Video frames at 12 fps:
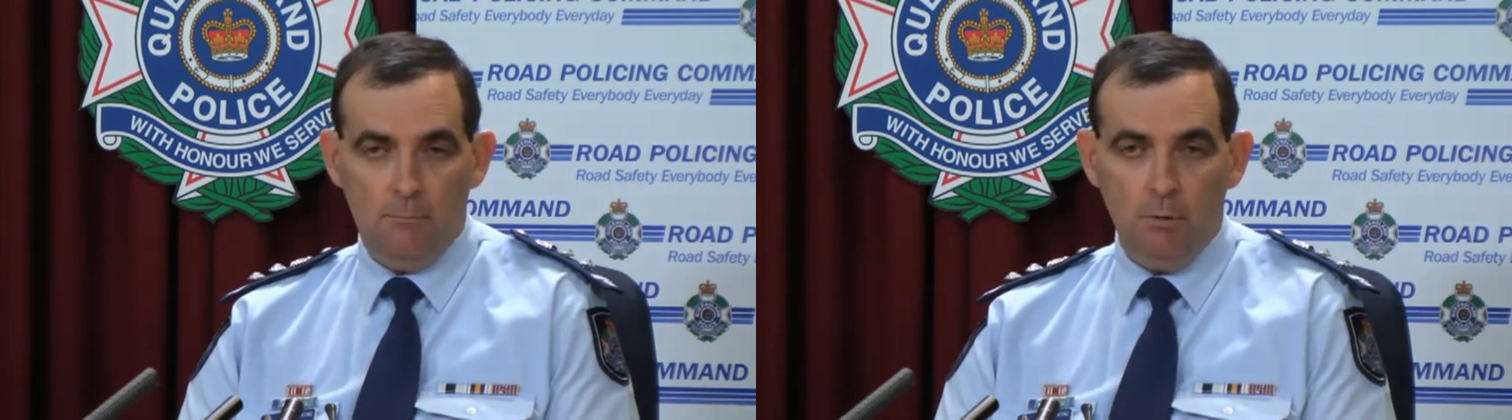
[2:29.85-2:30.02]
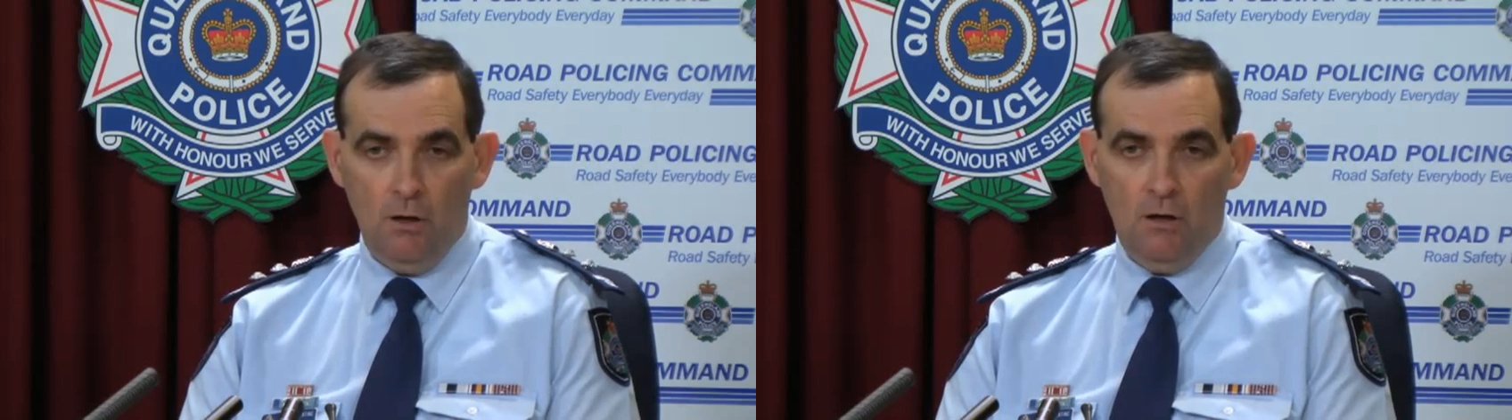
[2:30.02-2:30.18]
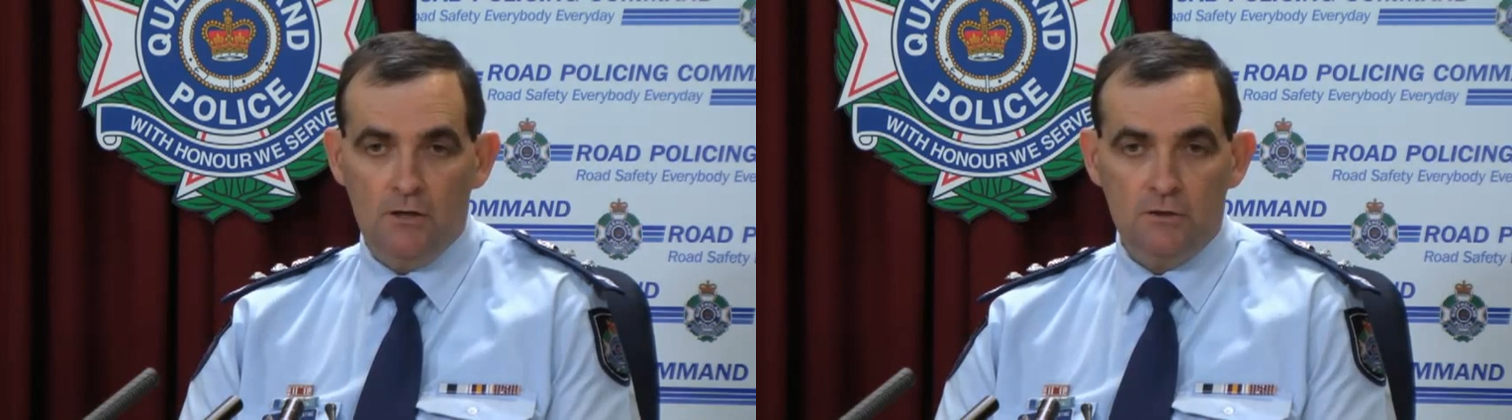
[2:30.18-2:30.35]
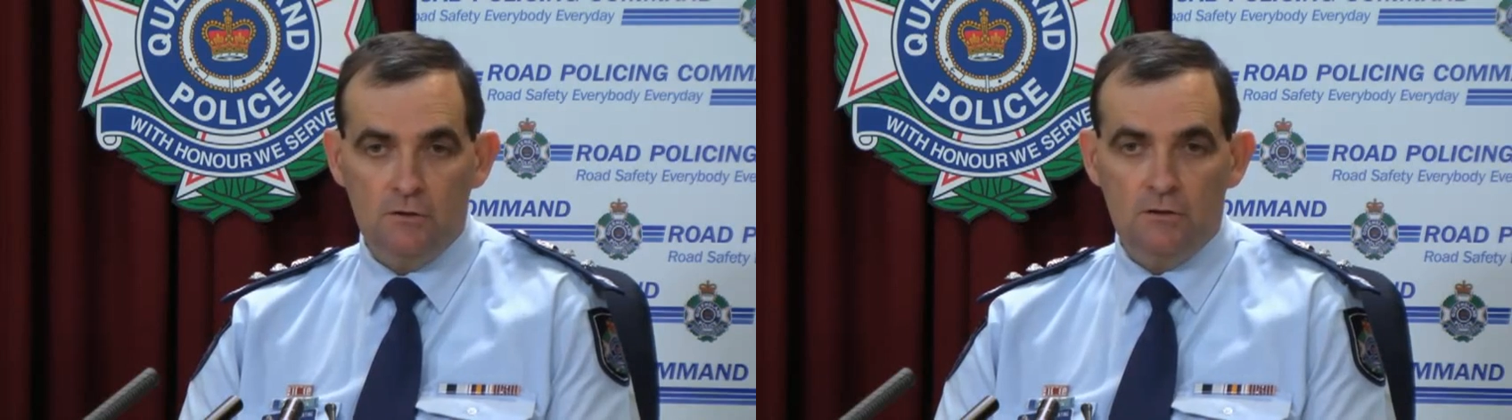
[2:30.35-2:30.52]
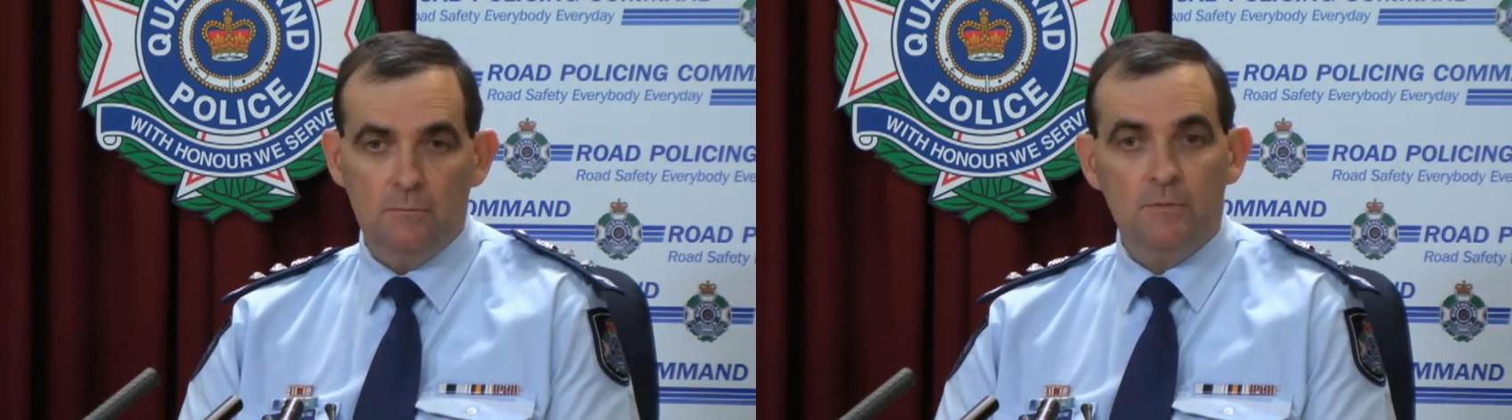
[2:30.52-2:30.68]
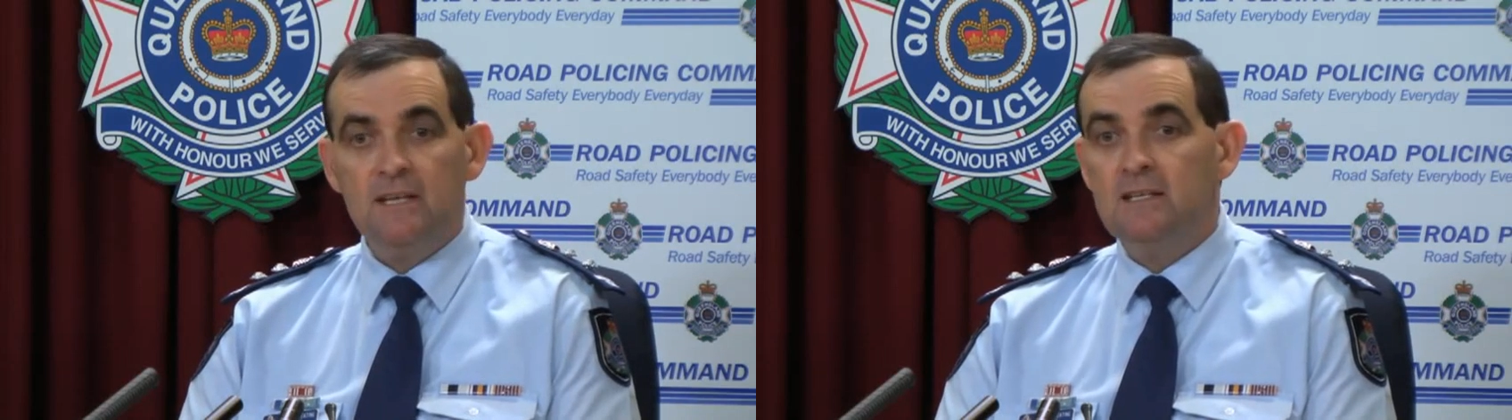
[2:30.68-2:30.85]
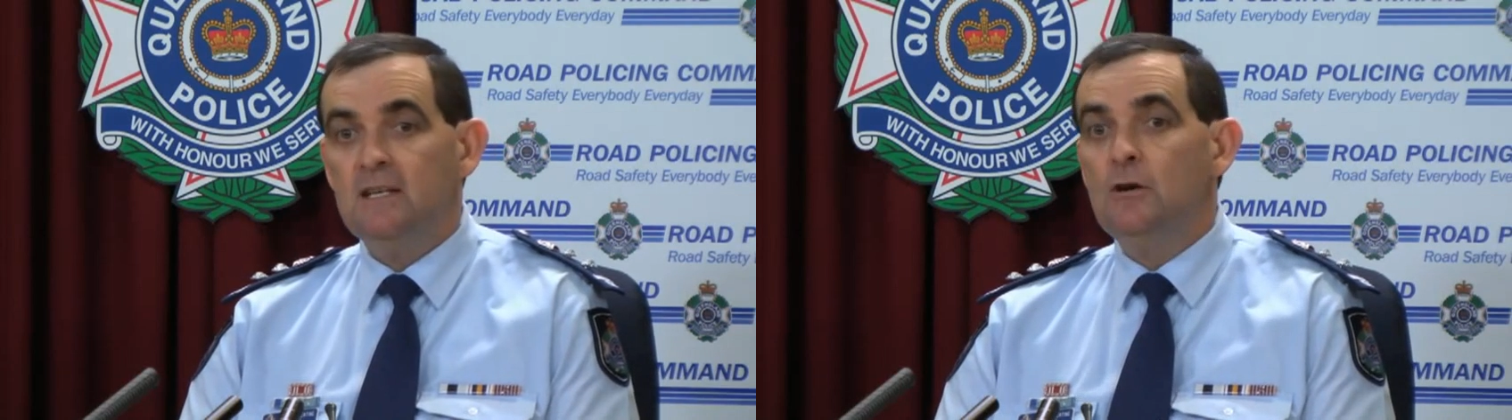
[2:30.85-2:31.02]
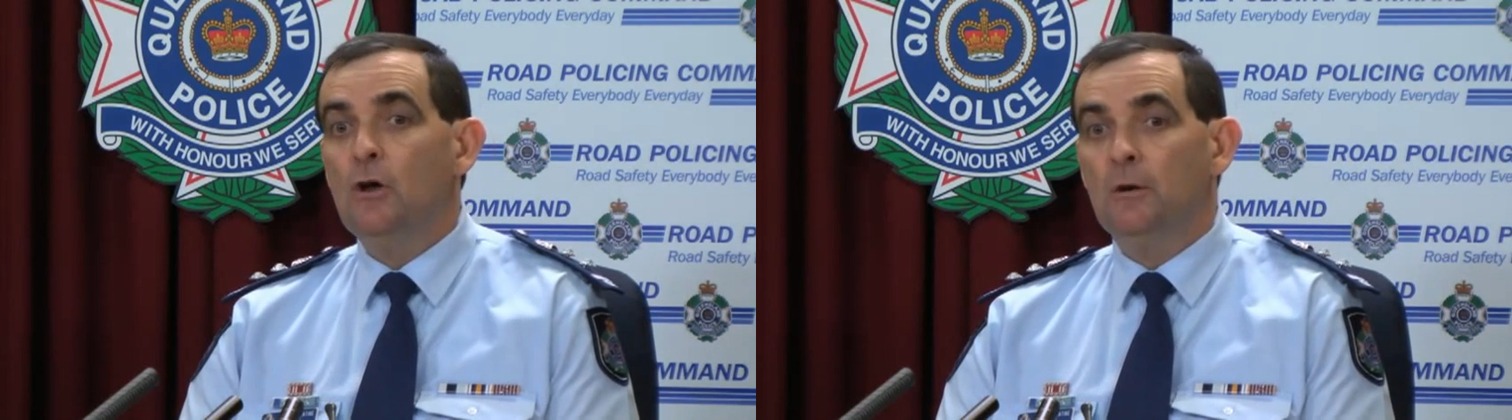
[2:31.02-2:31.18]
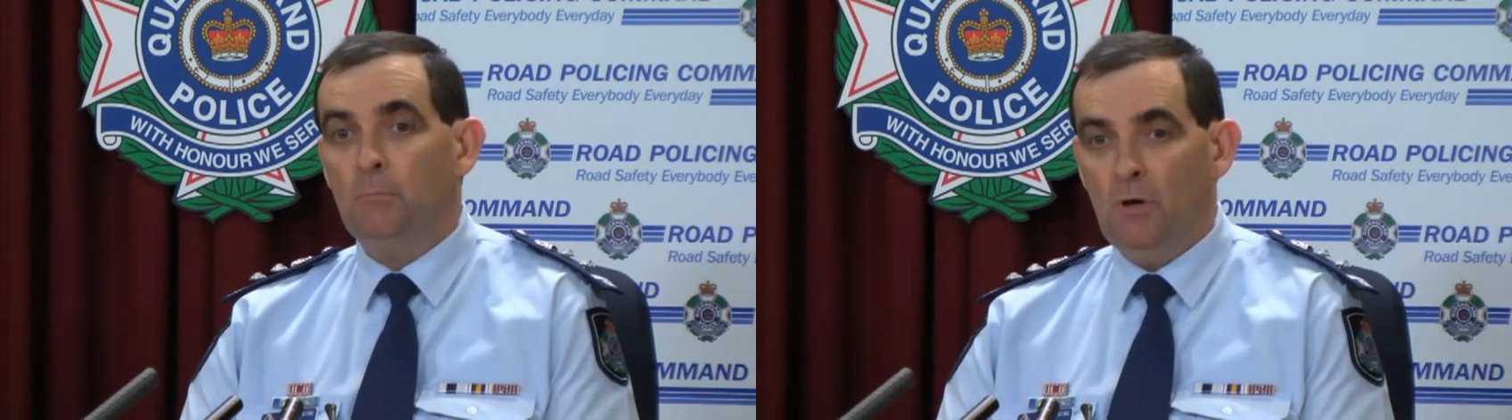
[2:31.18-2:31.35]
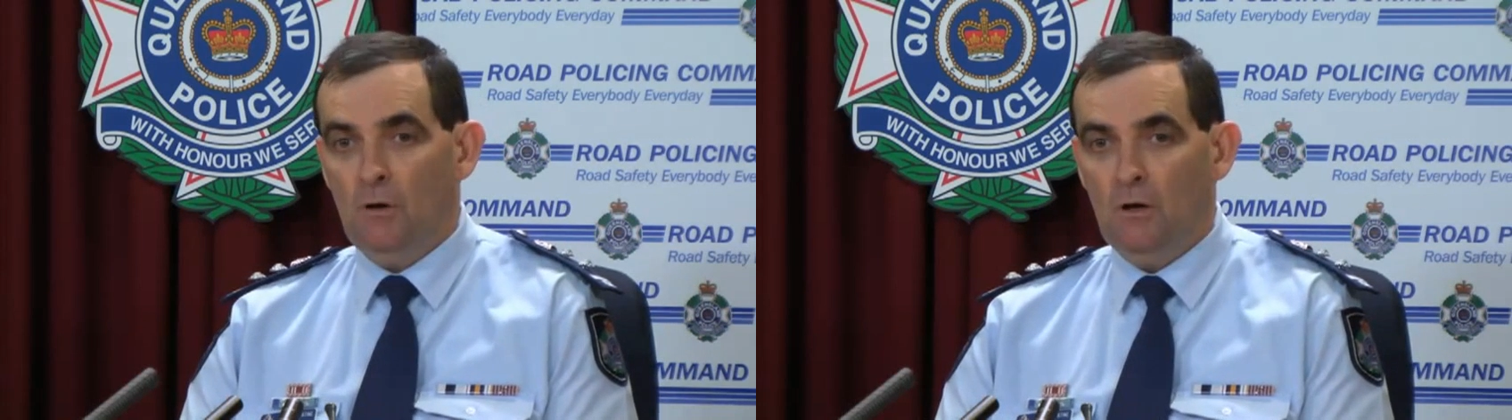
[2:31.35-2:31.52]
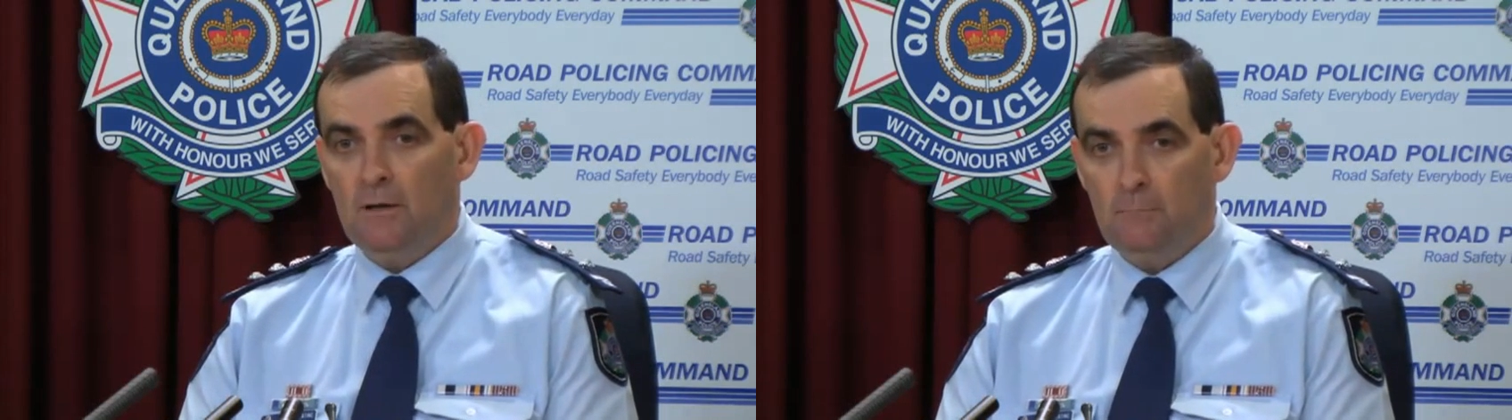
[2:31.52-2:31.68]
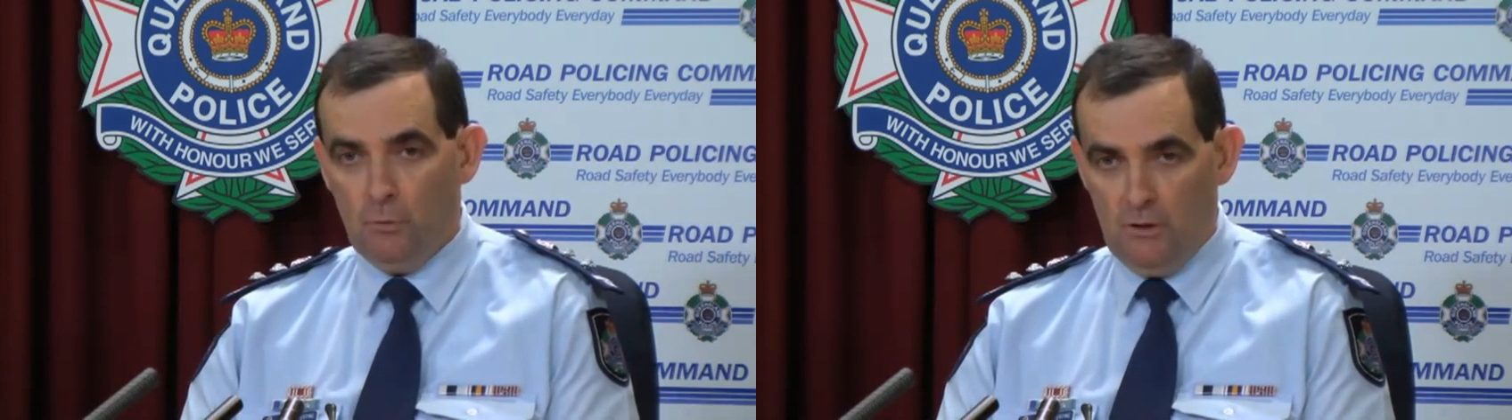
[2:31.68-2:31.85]
applied to them that did not
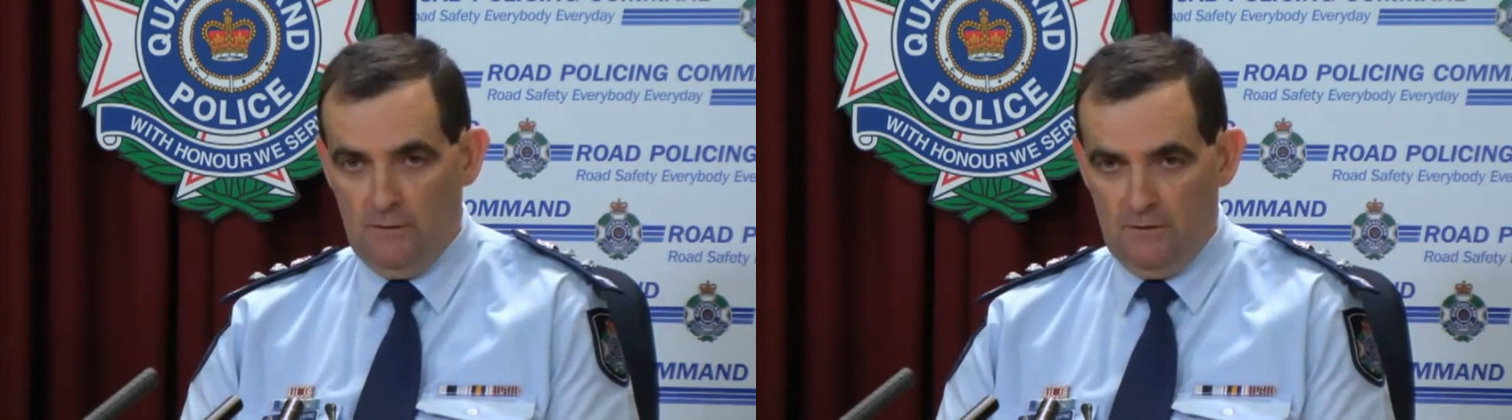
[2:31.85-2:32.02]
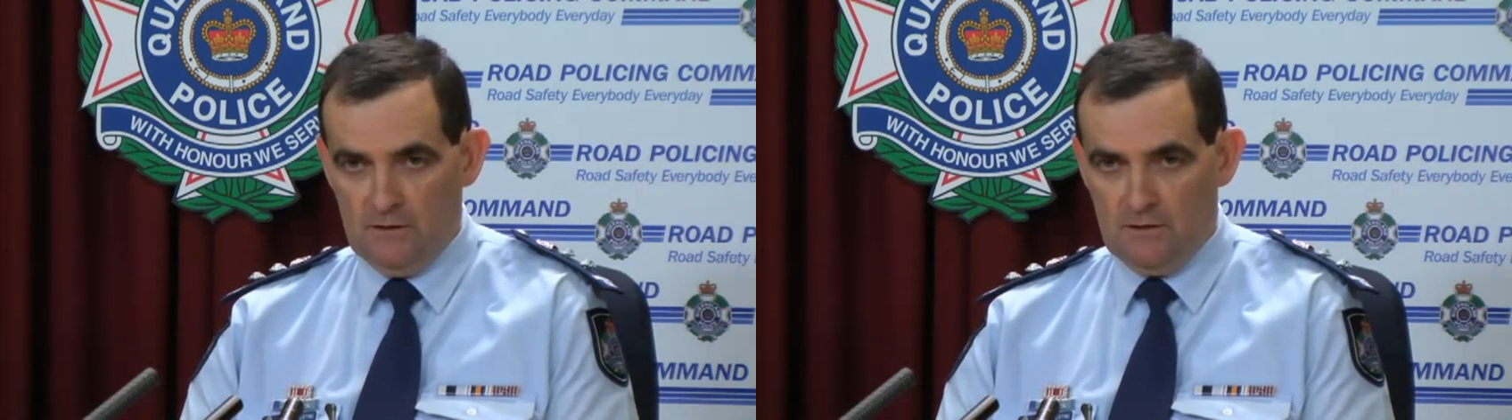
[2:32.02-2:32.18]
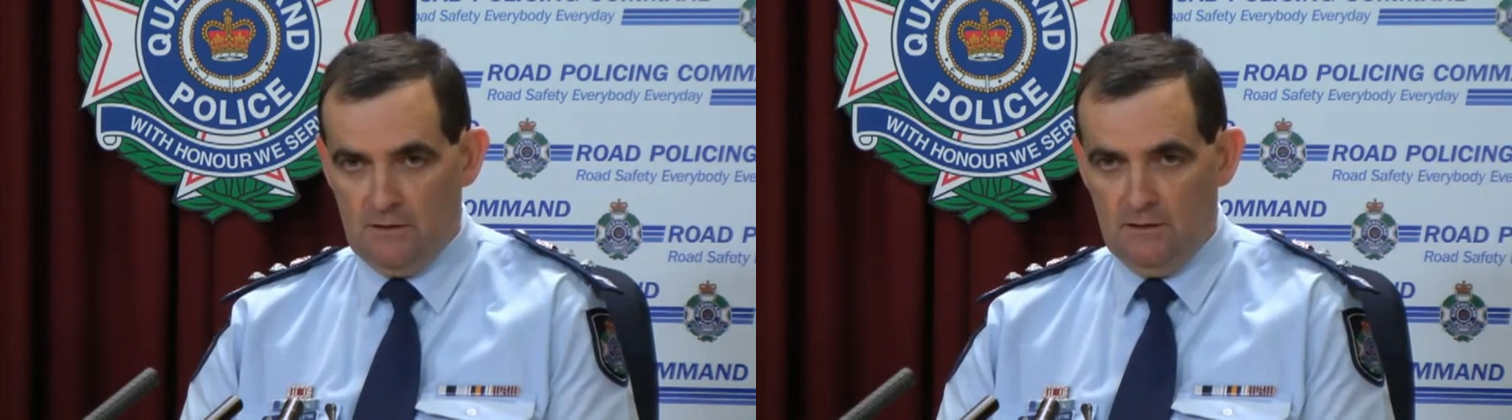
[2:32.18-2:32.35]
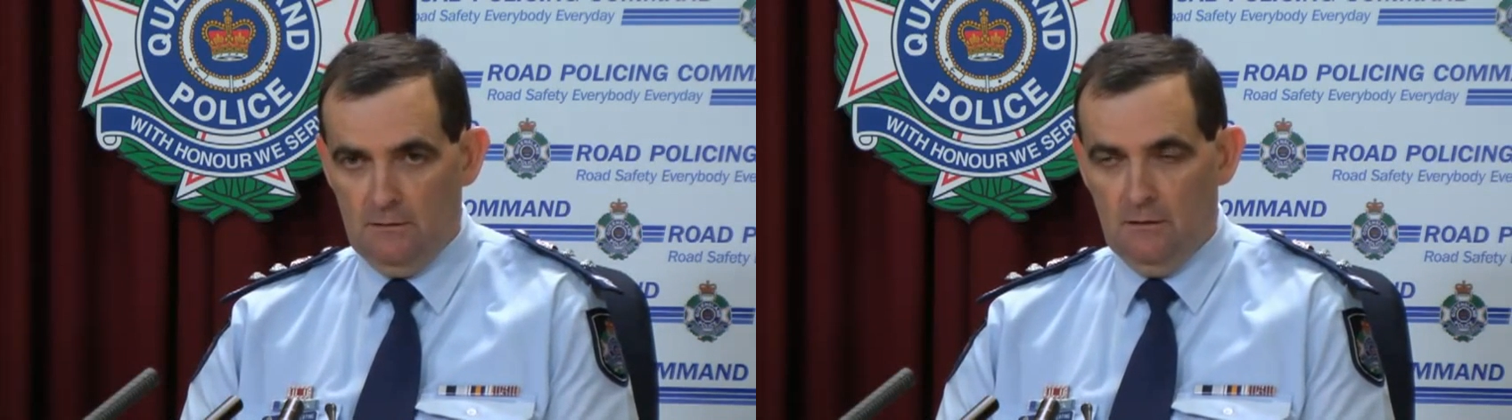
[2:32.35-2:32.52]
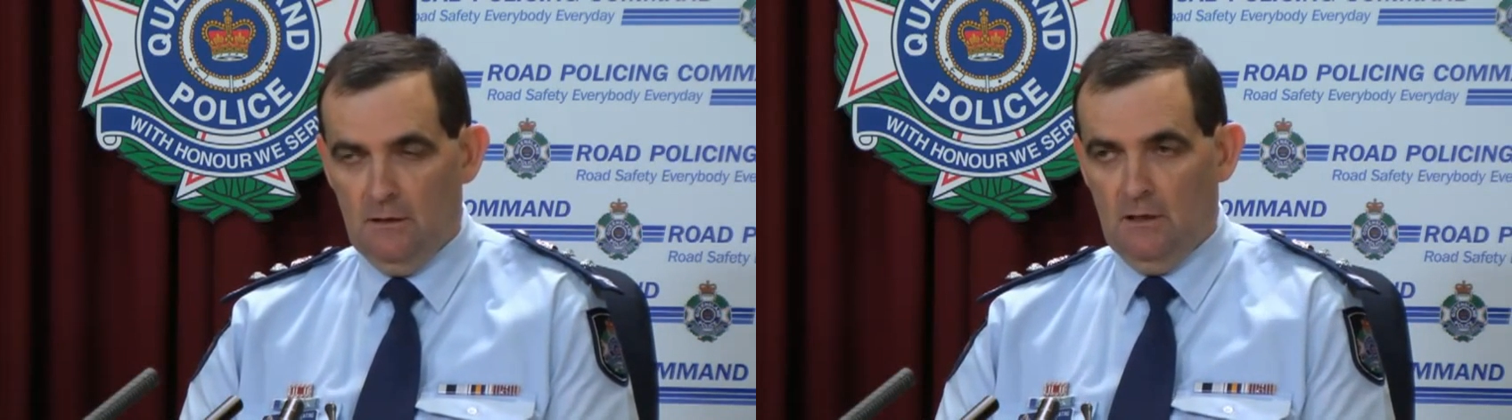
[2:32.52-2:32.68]
apply previously.